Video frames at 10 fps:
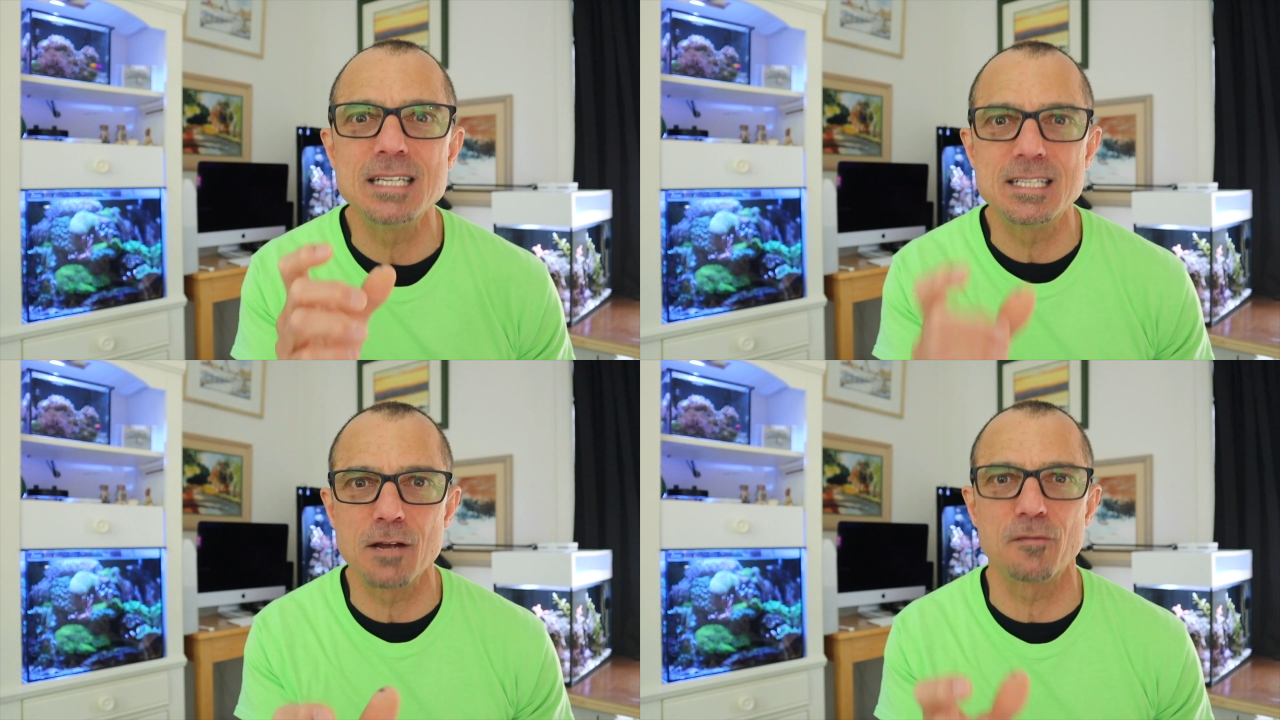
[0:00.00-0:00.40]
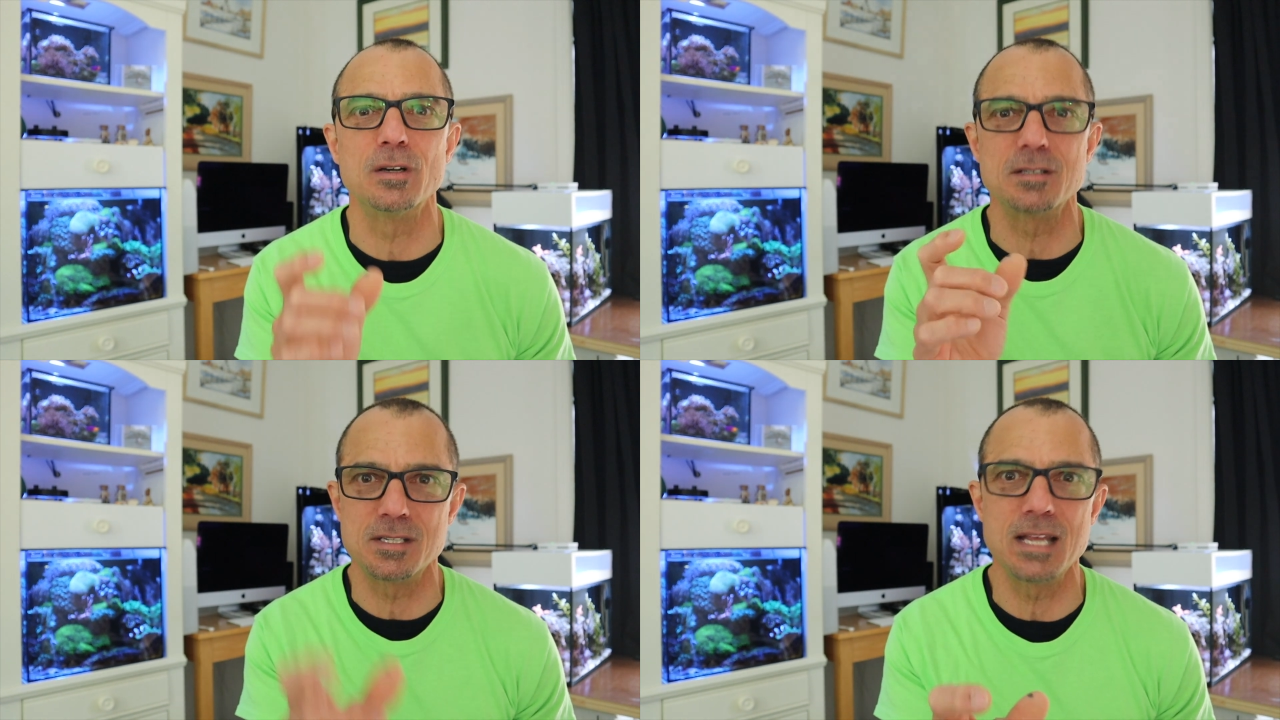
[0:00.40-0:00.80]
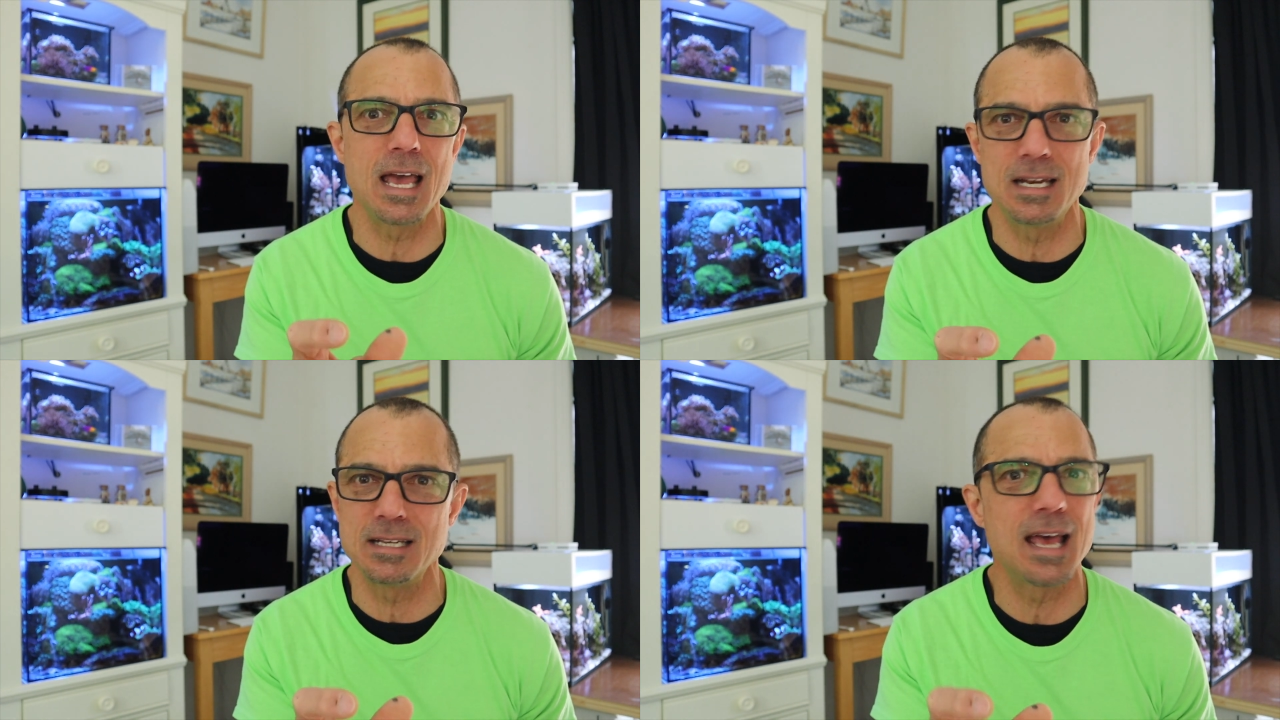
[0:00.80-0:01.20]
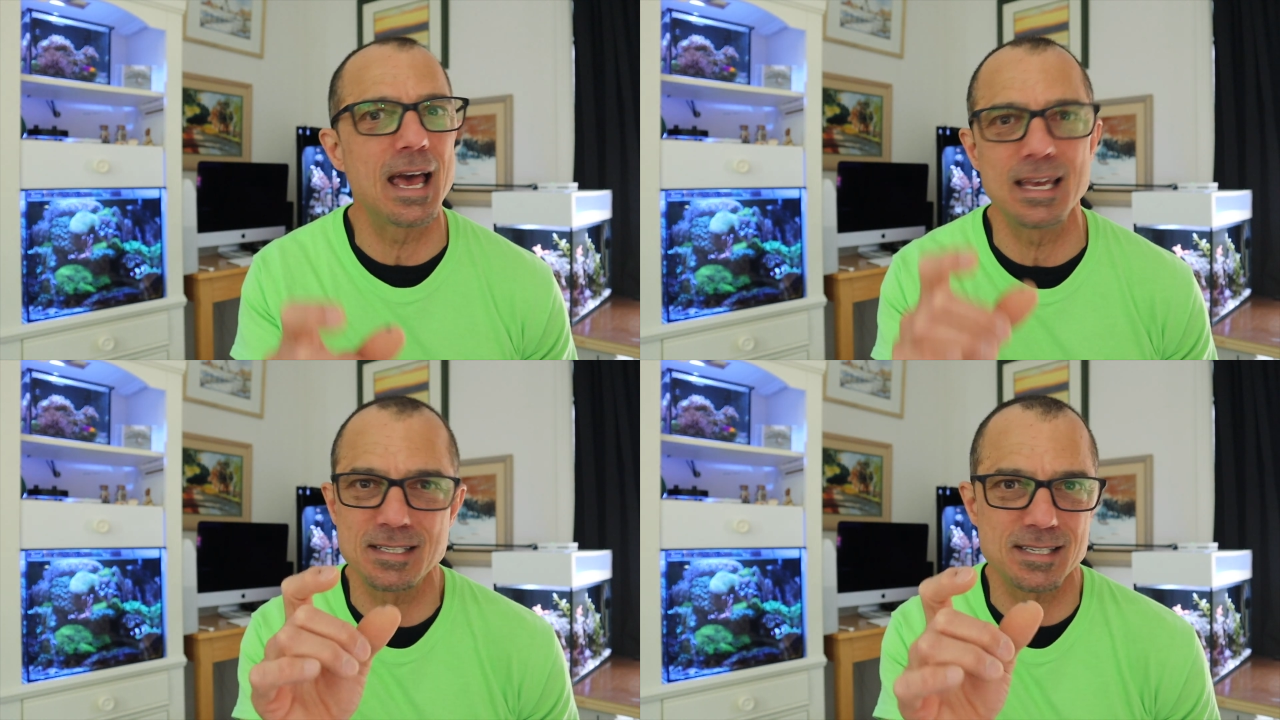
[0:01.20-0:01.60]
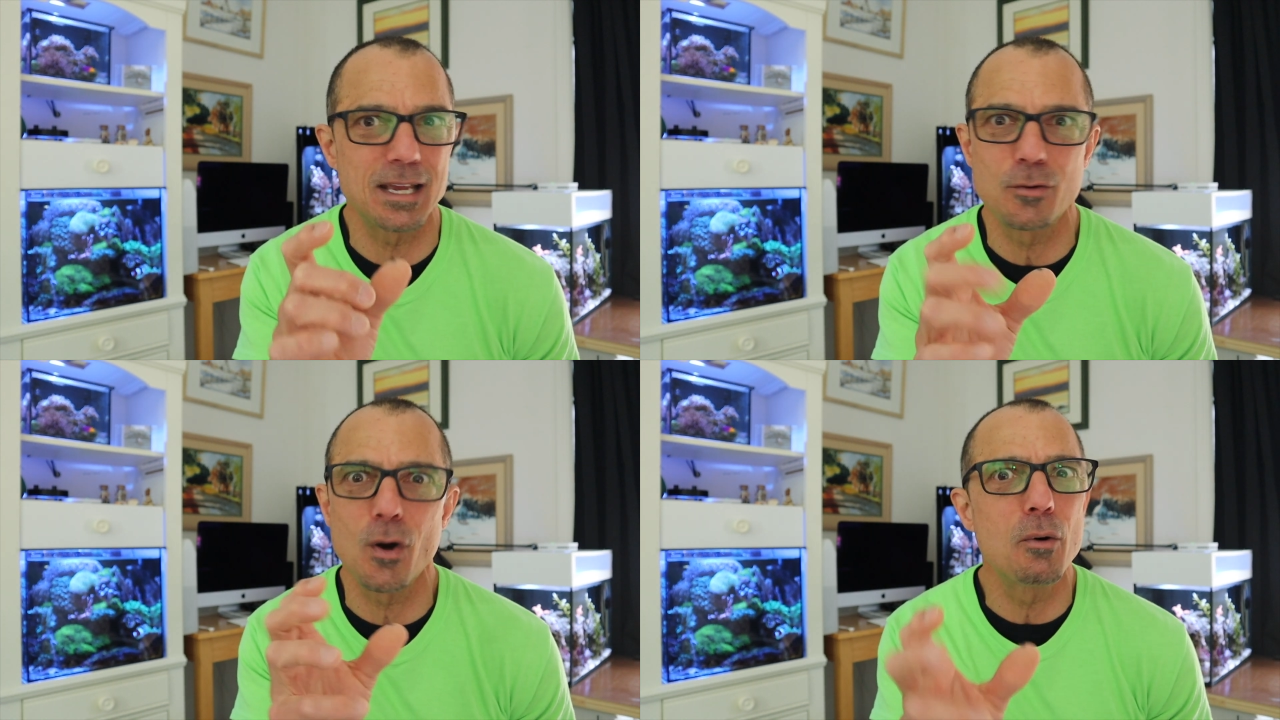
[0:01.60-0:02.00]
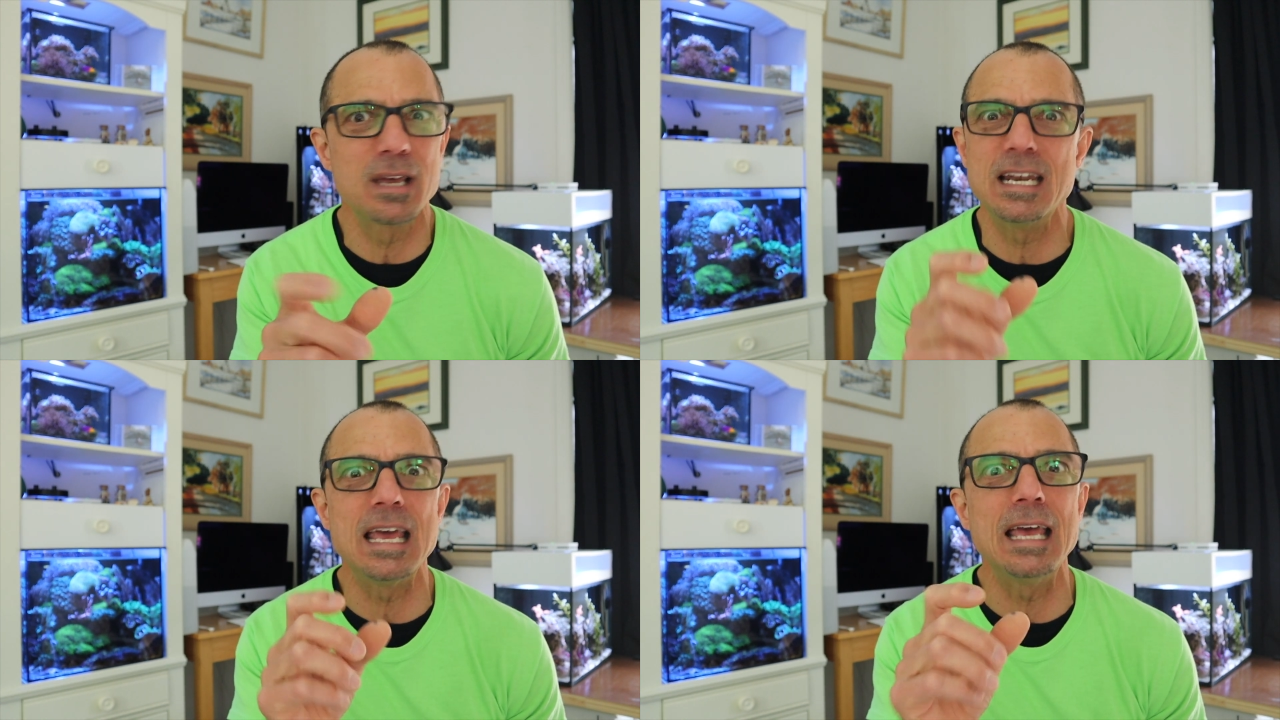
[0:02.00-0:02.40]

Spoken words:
difference day to day. It's like growing an